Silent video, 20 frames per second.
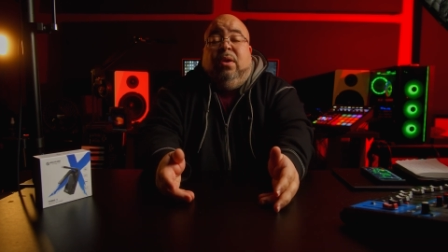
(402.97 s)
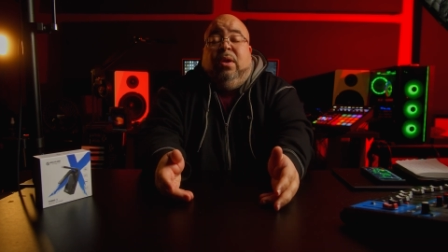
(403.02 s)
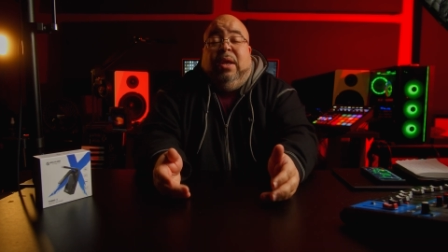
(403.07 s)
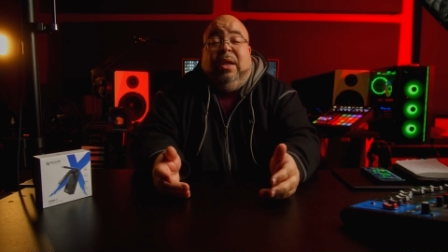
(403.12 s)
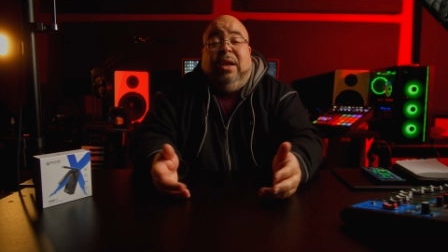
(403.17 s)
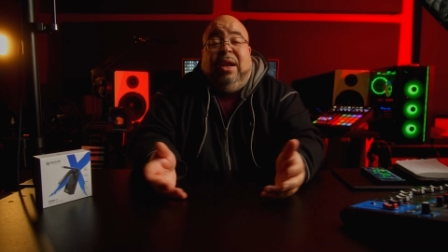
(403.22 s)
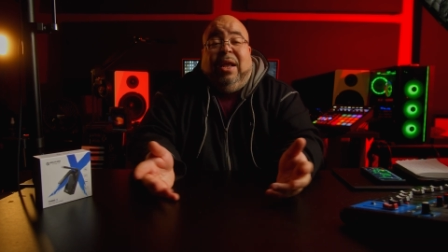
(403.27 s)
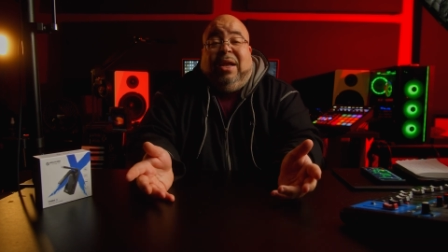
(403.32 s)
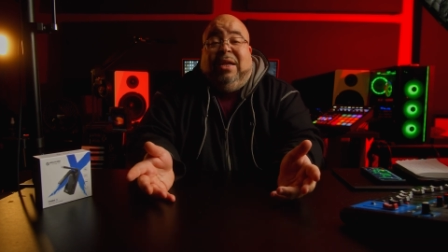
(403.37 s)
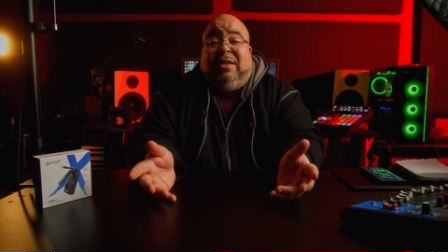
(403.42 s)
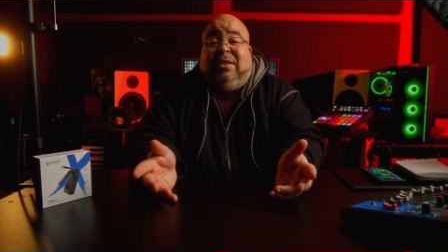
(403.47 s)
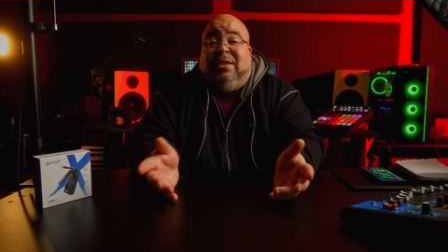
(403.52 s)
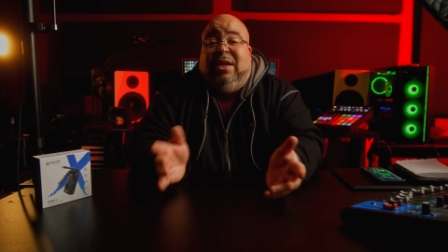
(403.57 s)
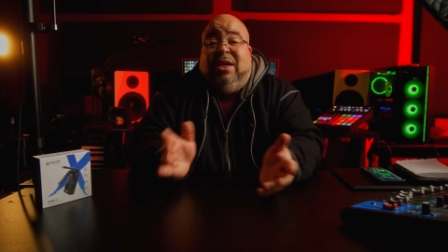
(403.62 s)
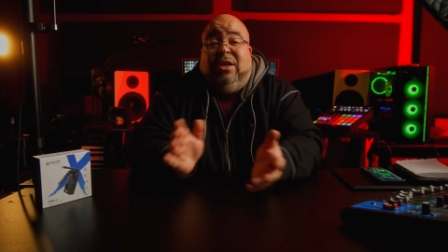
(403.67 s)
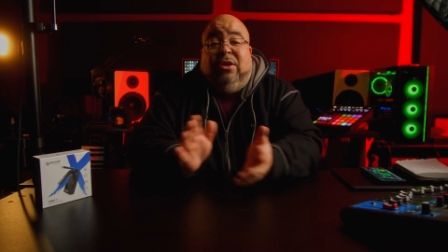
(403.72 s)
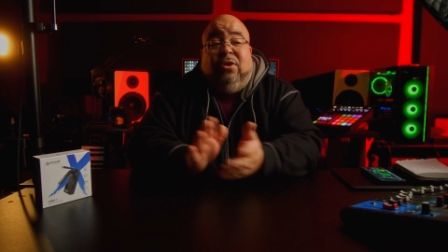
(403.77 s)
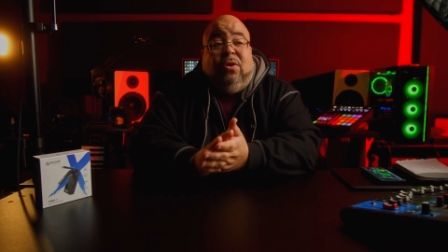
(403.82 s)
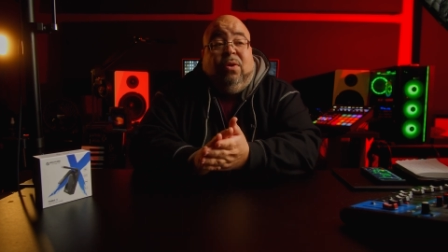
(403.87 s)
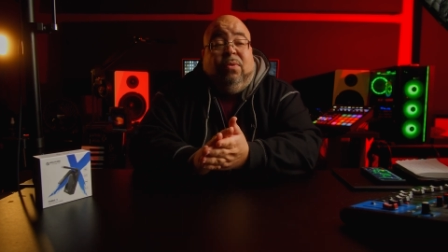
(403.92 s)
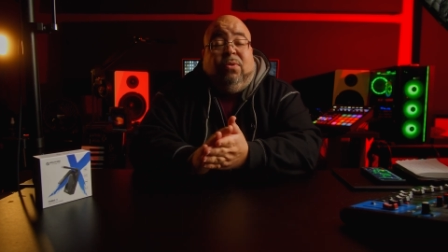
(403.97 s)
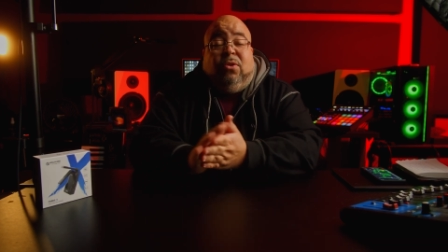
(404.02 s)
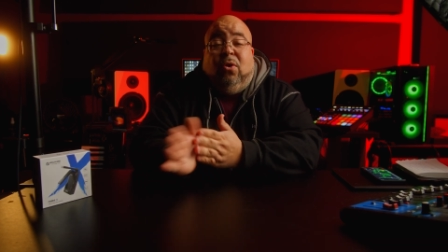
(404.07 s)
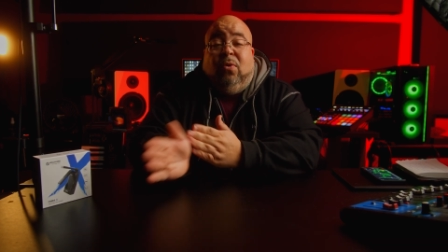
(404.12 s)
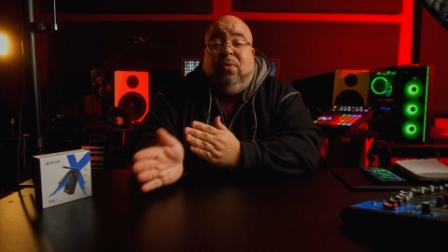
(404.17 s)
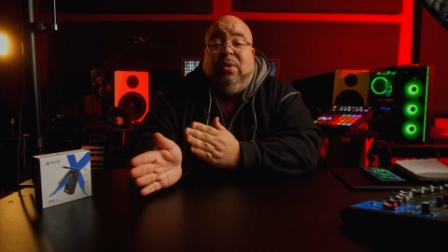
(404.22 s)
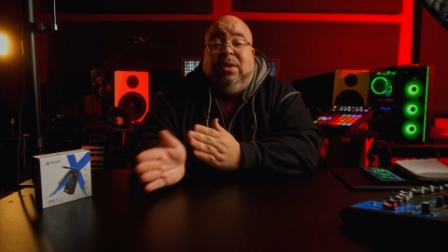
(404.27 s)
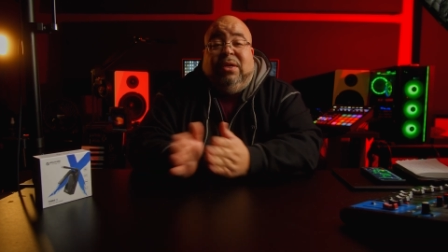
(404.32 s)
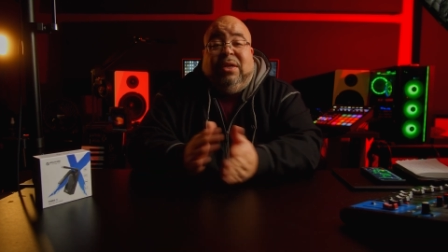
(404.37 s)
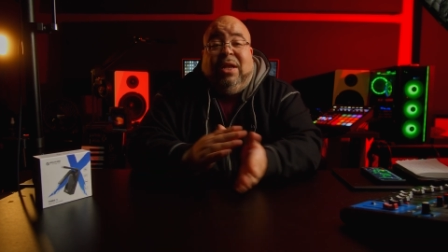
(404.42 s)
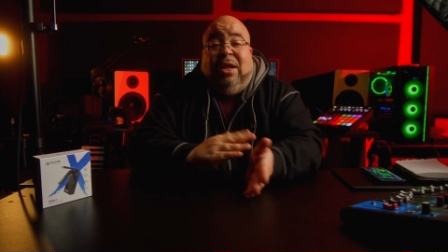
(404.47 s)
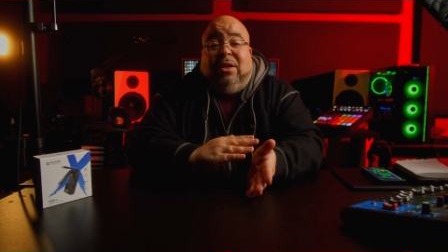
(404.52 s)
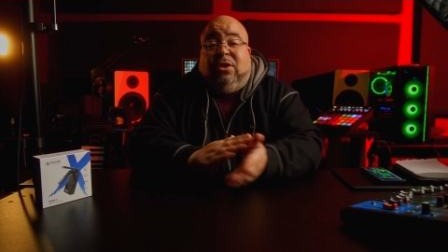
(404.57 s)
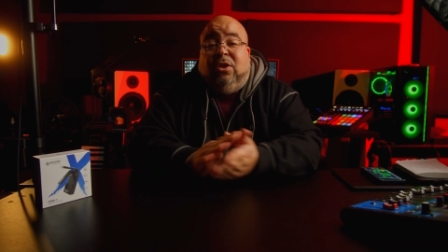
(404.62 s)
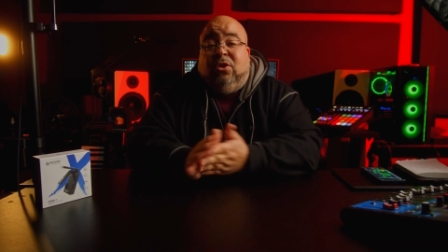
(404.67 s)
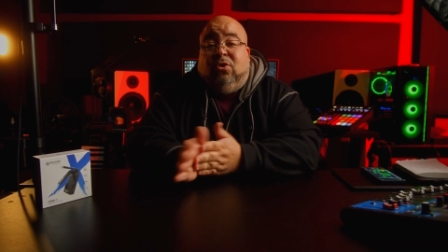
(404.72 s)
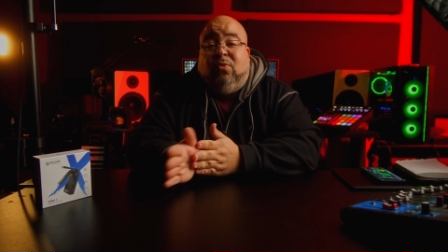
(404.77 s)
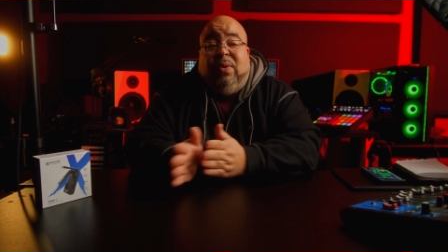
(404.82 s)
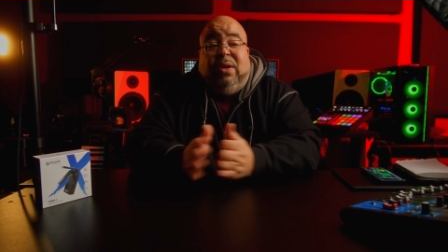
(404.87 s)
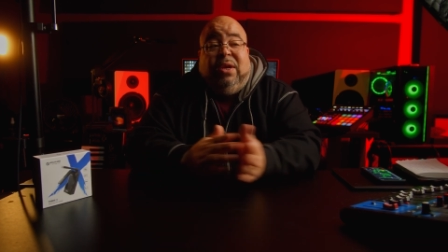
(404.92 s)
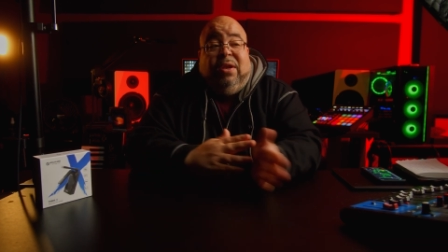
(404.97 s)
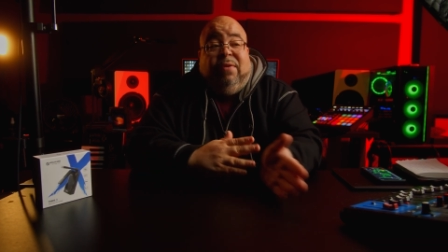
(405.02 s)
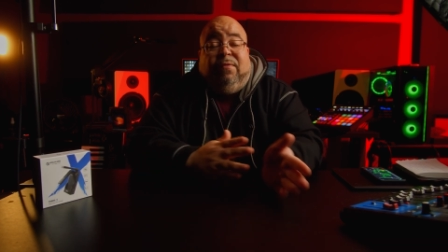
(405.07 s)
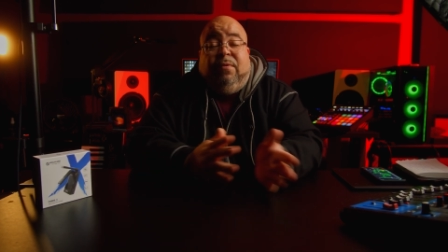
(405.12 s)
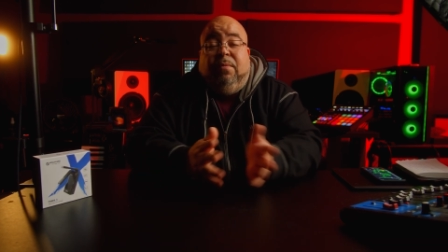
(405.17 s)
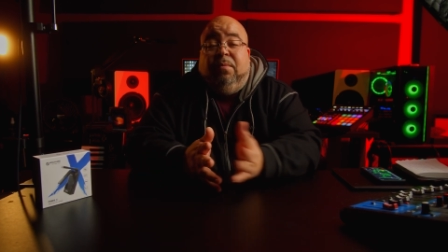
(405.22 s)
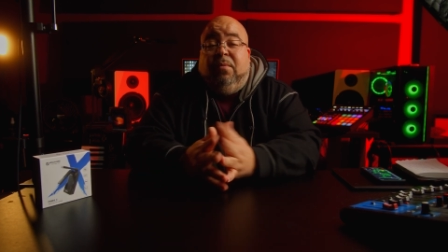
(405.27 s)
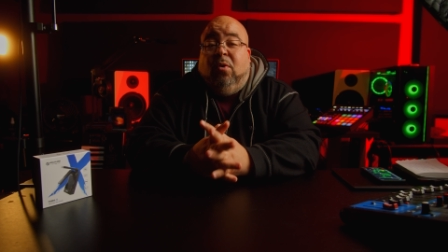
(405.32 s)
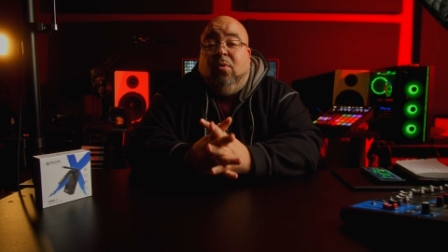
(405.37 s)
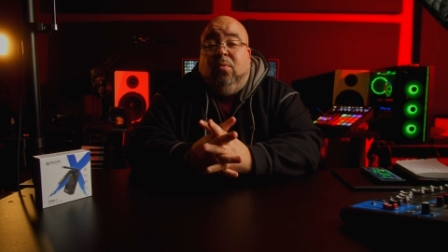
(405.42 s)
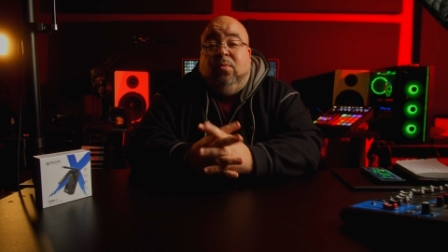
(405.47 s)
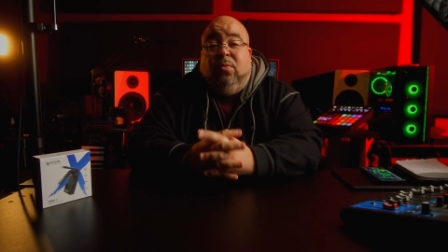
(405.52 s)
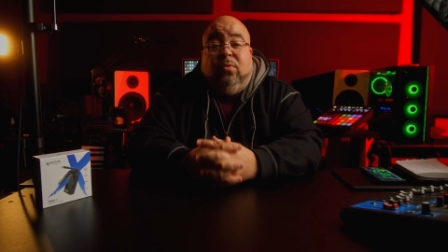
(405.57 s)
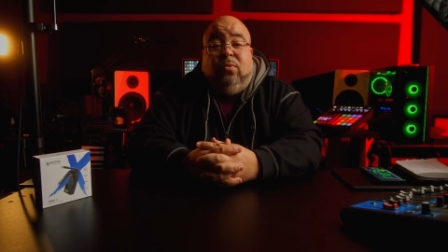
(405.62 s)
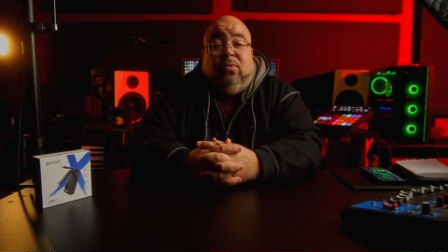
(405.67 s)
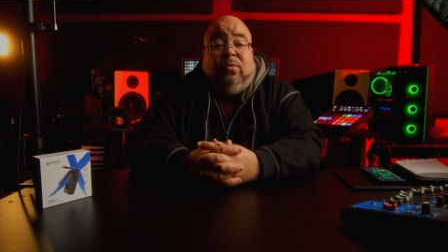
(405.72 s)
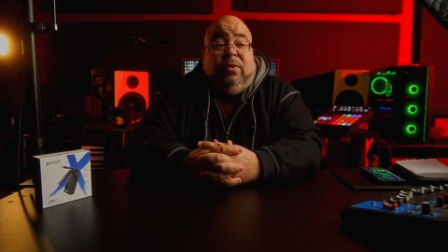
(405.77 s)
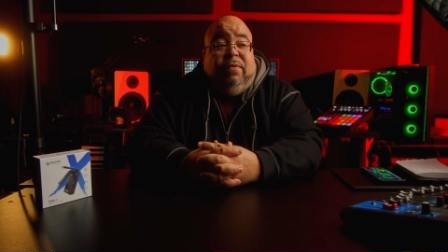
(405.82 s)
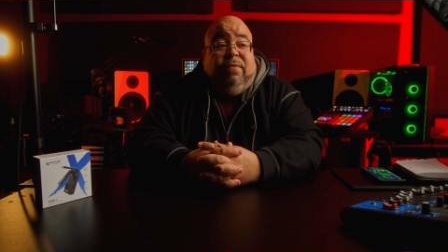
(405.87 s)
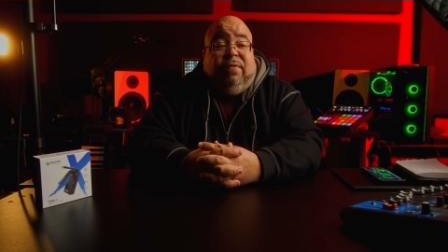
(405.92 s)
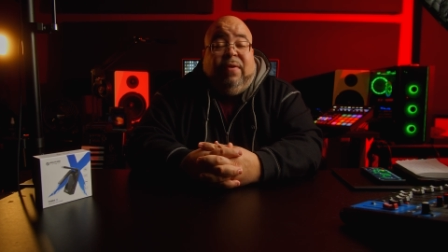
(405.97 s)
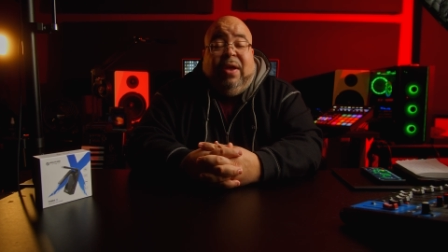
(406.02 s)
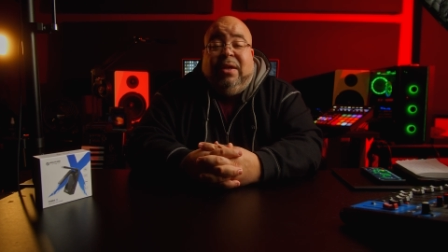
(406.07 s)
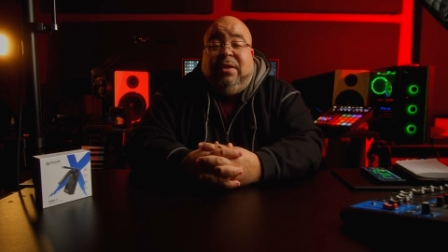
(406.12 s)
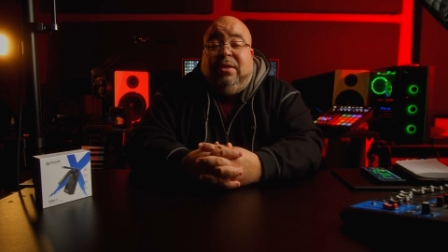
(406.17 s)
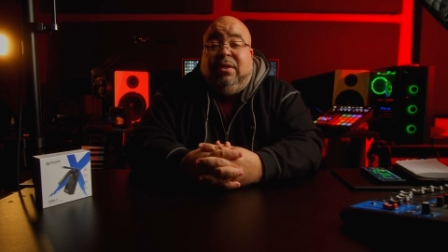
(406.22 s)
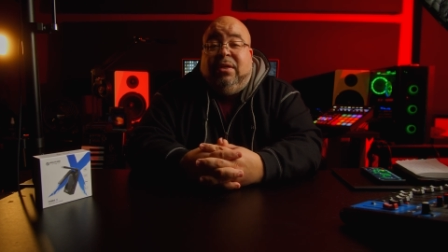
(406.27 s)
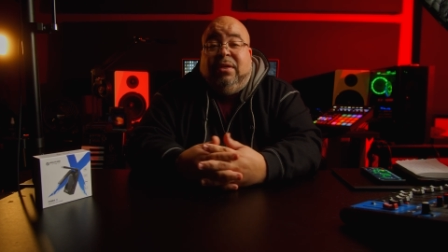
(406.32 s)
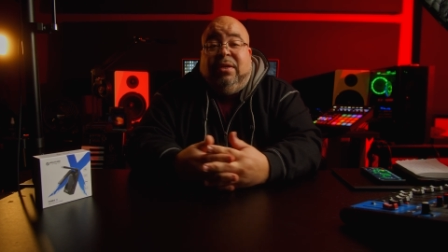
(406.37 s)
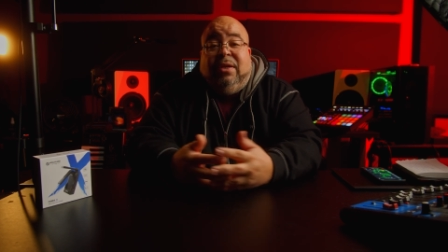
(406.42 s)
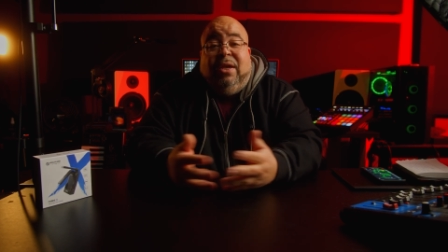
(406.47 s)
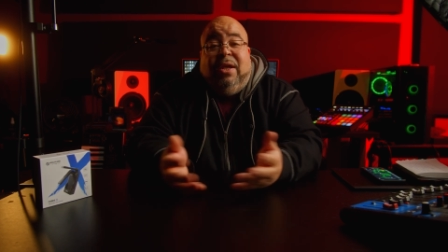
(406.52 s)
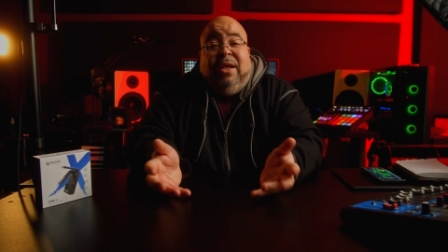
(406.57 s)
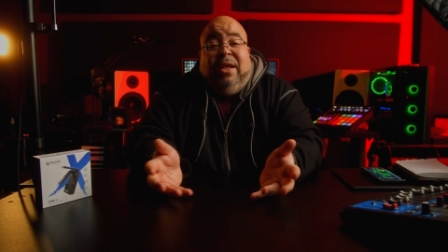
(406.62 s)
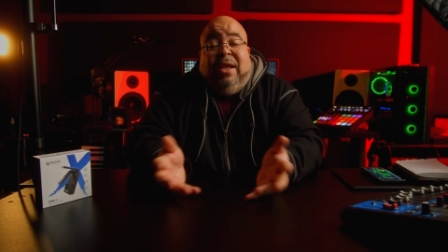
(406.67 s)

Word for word: And like I said, you could throw these out to three different mobile devices